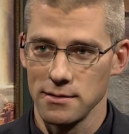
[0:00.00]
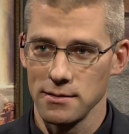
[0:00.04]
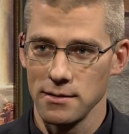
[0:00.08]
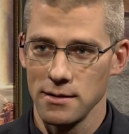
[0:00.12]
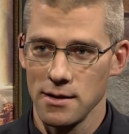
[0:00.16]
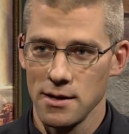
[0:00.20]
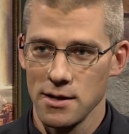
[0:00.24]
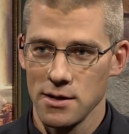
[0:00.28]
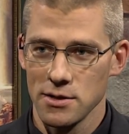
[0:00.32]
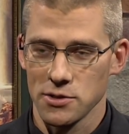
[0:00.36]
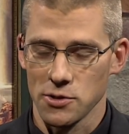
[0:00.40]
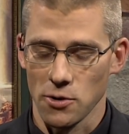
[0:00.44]

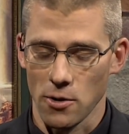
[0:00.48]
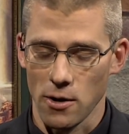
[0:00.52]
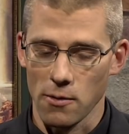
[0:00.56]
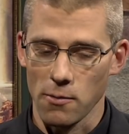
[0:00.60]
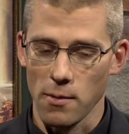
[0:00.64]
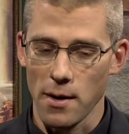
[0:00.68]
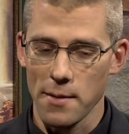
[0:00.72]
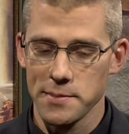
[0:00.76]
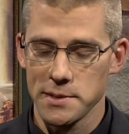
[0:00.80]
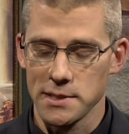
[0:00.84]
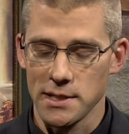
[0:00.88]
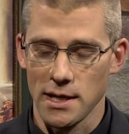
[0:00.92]
Mm -hmm. So
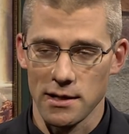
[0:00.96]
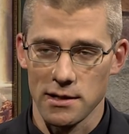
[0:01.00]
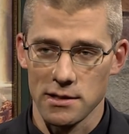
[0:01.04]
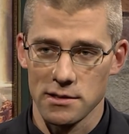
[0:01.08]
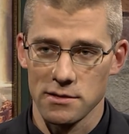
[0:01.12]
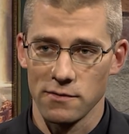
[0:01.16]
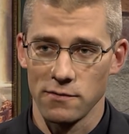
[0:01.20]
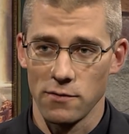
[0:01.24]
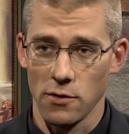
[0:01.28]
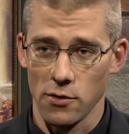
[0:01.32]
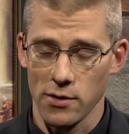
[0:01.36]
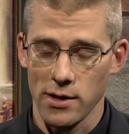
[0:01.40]
our website
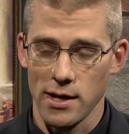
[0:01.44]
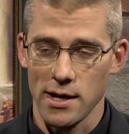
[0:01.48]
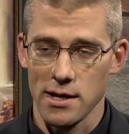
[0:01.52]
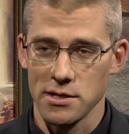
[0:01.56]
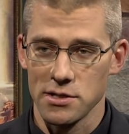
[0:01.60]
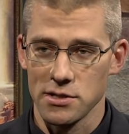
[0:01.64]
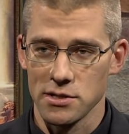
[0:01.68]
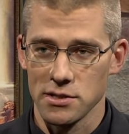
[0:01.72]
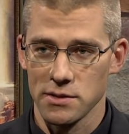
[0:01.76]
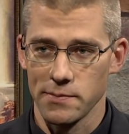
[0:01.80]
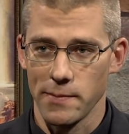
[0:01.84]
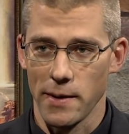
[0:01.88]
is
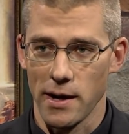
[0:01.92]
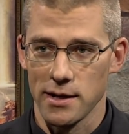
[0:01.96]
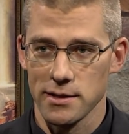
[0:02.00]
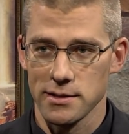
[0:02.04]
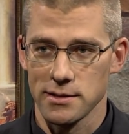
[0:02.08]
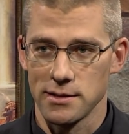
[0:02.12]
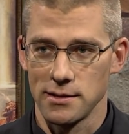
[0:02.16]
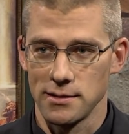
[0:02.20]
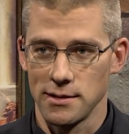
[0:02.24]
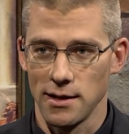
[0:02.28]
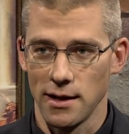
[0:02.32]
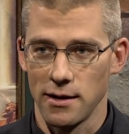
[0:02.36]

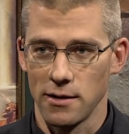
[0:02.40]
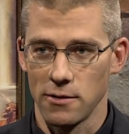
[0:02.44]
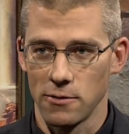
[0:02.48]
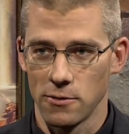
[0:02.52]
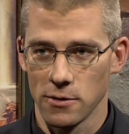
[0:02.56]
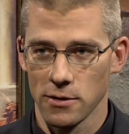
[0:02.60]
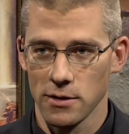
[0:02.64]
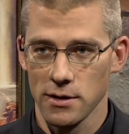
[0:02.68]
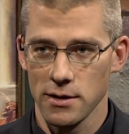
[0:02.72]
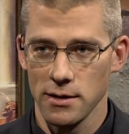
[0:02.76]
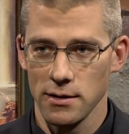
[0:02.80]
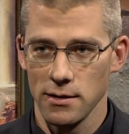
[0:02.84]

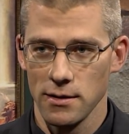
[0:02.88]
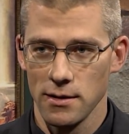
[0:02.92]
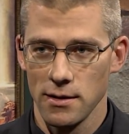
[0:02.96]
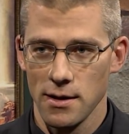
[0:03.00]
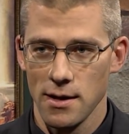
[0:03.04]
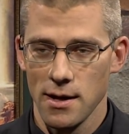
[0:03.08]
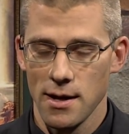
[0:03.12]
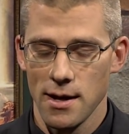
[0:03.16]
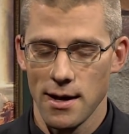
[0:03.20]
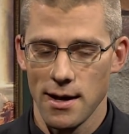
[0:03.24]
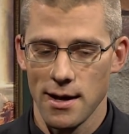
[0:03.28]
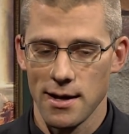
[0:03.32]
vocationsboston.org.
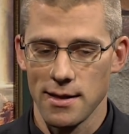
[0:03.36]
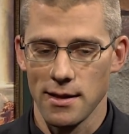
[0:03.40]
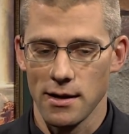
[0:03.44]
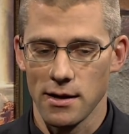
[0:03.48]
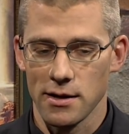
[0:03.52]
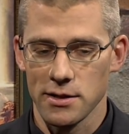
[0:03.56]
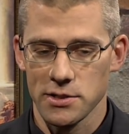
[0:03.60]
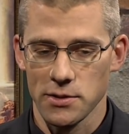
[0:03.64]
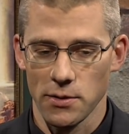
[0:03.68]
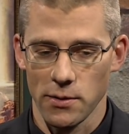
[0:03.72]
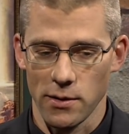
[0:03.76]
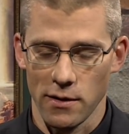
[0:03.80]
Okay. And
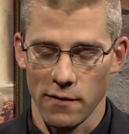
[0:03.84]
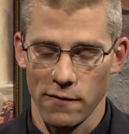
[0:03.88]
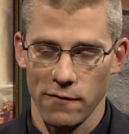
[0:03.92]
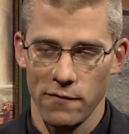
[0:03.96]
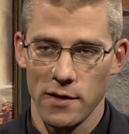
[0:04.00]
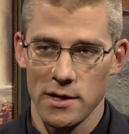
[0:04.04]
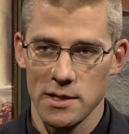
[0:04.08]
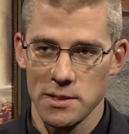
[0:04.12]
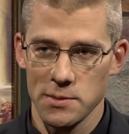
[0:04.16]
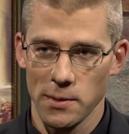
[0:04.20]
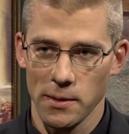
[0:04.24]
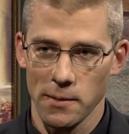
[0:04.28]
then also on our
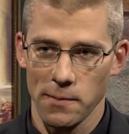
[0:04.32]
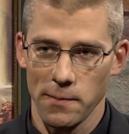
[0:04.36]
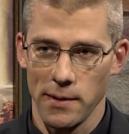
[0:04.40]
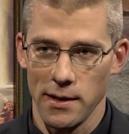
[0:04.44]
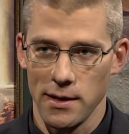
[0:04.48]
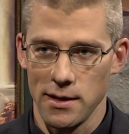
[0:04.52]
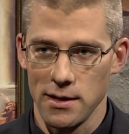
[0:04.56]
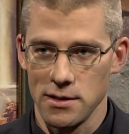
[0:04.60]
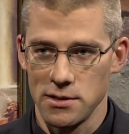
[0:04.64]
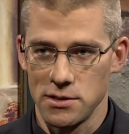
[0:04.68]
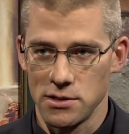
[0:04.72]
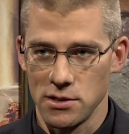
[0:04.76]
Facebook
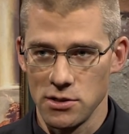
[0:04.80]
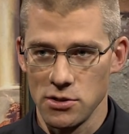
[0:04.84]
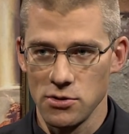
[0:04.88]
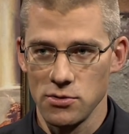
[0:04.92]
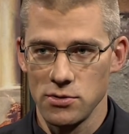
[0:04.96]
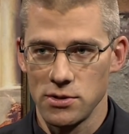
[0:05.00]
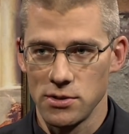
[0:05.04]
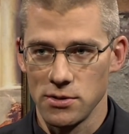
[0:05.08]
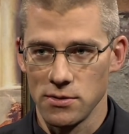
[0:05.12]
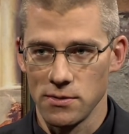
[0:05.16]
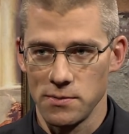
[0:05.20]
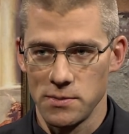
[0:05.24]
page and
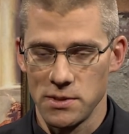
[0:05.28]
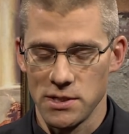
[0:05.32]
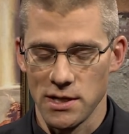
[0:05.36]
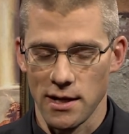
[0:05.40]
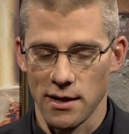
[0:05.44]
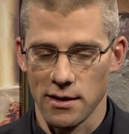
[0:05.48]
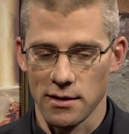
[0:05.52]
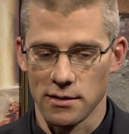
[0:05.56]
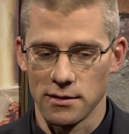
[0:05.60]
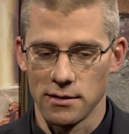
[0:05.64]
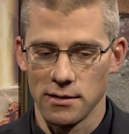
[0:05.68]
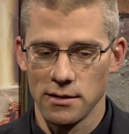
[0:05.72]
YouTube
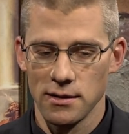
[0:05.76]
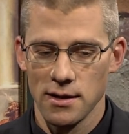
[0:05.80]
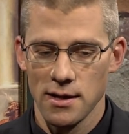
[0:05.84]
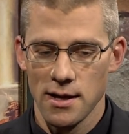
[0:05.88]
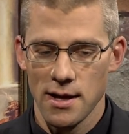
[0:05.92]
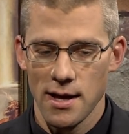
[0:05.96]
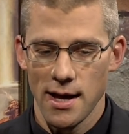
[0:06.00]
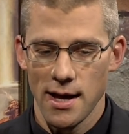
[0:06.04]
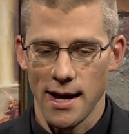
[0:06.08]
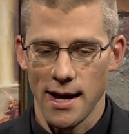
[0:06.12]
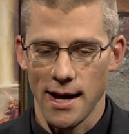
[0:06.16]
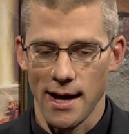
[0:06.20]
channel,
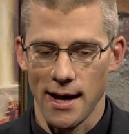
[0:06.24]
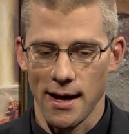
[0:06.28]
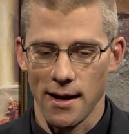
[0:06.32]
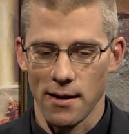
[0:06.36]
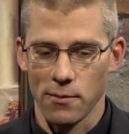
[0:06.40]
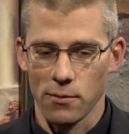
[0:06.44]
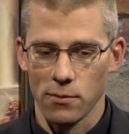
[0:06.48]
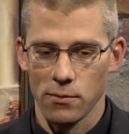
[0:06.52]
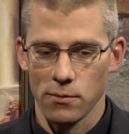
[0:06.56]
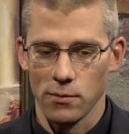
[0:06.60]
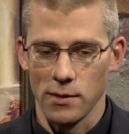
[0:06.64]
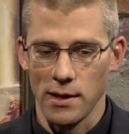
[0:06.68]

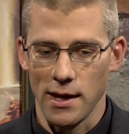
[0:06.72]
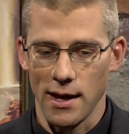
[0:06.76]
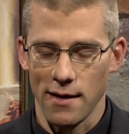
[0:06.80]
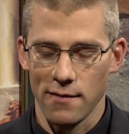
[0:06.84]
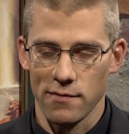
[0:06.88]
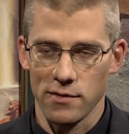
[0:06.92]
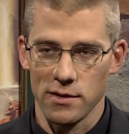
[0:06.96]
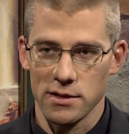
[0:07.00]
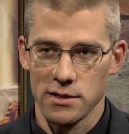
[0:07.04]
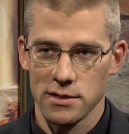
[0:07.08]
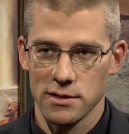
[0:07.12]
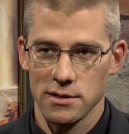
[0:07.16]
uh, we
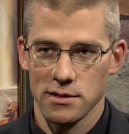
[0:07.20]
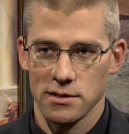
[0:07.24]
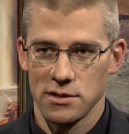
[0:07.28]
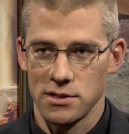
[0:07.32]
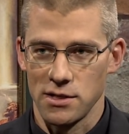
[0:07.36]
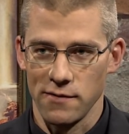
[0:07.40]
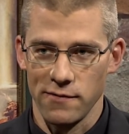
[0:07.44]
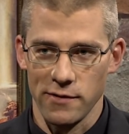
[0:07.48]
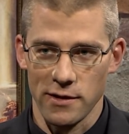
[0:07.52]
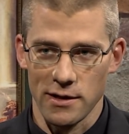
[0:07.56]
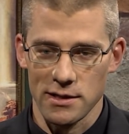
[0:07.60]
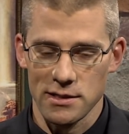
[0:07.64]
have this
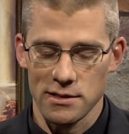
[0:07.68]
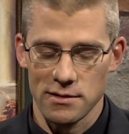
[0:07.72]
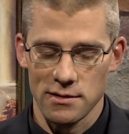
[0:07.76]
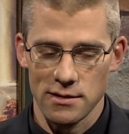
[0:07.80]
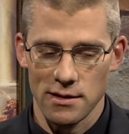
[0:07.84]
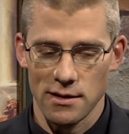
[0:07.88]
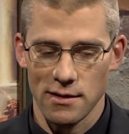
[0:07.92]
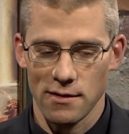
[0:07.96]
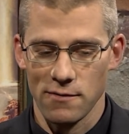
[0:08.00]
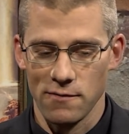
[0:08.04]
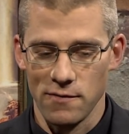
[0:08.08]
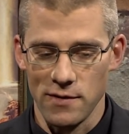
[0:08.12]

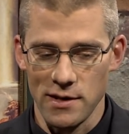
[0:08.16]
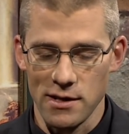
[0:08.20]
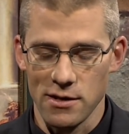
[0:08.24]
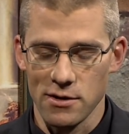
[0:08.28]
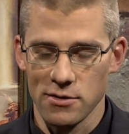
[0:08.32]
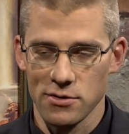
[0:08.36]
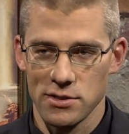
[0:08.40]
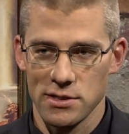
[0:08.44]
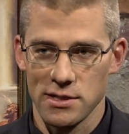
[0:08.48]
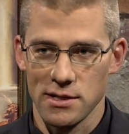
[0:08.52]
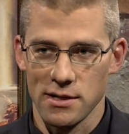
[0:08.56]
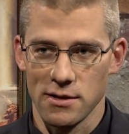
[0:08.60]
Scivias
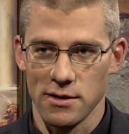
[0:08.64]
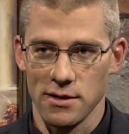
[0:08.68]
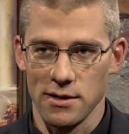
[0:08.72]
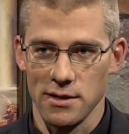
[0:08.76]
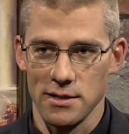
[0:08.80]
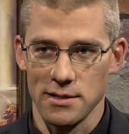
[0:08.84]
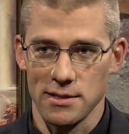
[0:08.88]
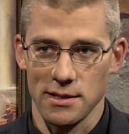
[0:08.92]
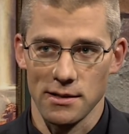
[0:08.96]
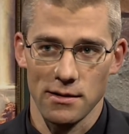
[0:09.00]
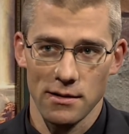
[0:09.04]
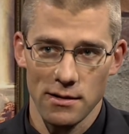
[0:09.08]
video
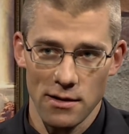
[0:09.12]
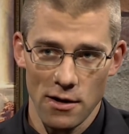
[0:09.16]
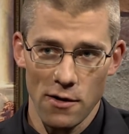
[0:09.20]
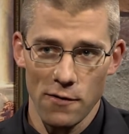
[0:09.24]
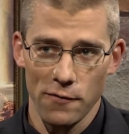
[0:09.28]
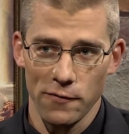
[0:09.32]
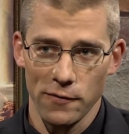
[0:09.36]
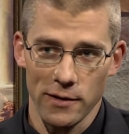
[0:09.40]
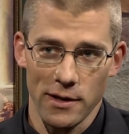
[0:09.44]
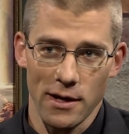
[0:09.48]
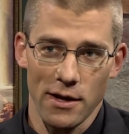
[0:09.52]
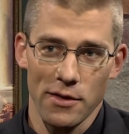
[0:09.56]
series and
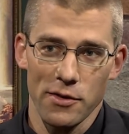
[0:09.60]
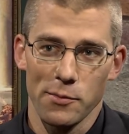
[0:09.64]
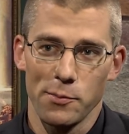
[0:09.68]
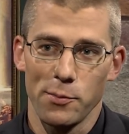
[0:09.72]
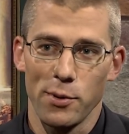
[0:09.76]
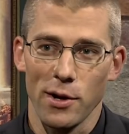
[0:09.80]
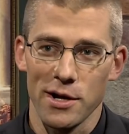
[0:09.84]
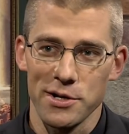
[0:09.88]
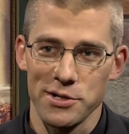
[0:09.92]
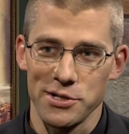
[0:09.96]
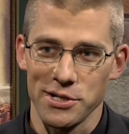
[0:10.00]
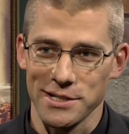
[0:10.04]
hopefully other
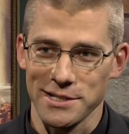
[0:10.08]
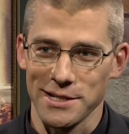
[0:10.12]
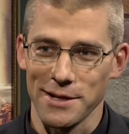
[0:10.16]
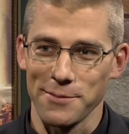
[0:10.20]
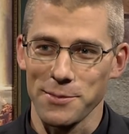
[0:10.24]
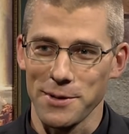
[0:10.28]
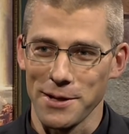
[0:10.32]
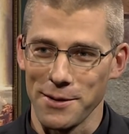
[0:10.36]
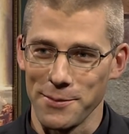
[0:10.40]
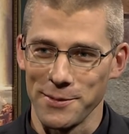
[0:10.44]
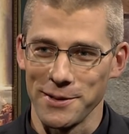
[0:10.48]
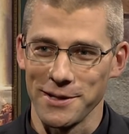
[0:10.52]
projects
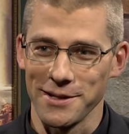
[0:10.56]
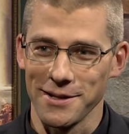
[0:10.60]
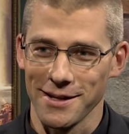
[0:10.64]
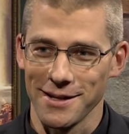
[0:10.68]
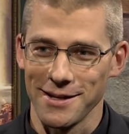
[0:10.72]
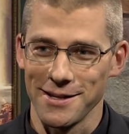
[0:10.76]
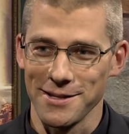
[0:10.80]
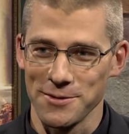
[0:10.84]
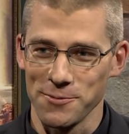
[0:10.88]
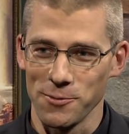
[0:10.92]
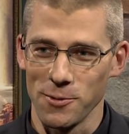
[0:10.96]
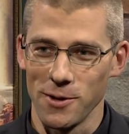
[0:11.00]
upcoming
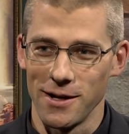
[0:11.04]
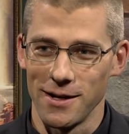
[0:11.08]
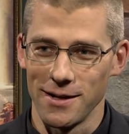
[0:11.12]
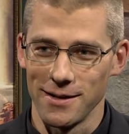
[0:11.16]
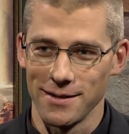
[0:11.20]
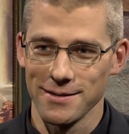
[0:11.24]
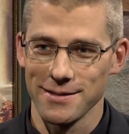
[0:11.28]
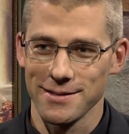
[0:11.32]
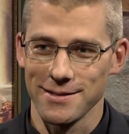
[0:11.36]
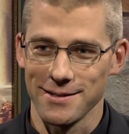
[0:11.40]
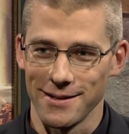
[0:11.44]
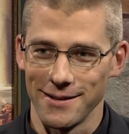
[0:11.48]
oh, as good.
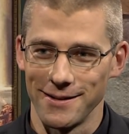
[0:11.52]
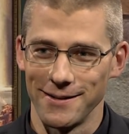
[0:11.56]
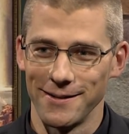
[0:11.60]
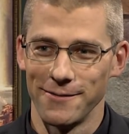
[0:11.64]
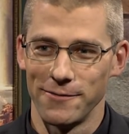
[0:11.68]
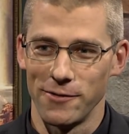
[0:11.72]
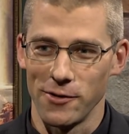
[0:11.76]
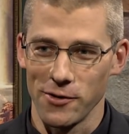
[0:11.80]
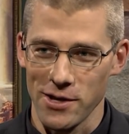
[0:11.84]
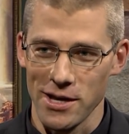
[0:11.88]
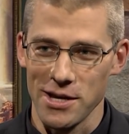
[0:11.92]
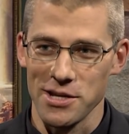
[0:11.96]
well. So
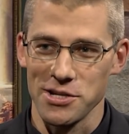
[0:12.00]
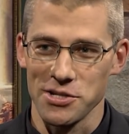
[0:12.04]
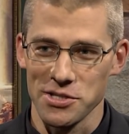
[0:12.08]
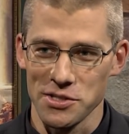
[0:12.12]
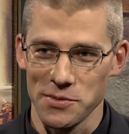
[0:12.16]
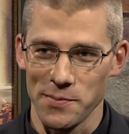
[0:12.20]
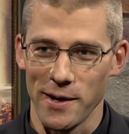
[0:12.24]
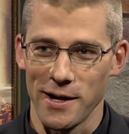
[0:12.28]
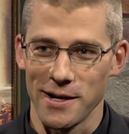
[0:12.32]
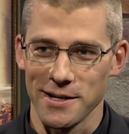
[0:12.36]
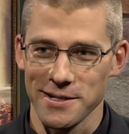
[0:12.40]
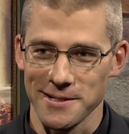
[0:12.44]

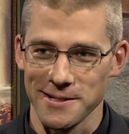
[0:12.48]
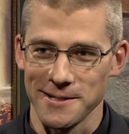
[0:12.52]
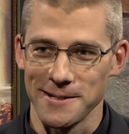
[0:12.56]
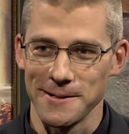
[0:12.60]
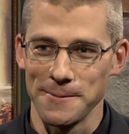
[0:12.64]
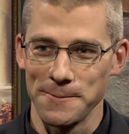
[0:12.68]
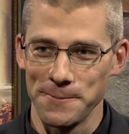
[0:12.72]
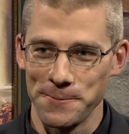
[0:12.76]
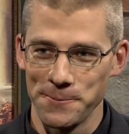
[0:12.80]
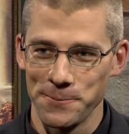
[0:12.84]
Vocations Boston.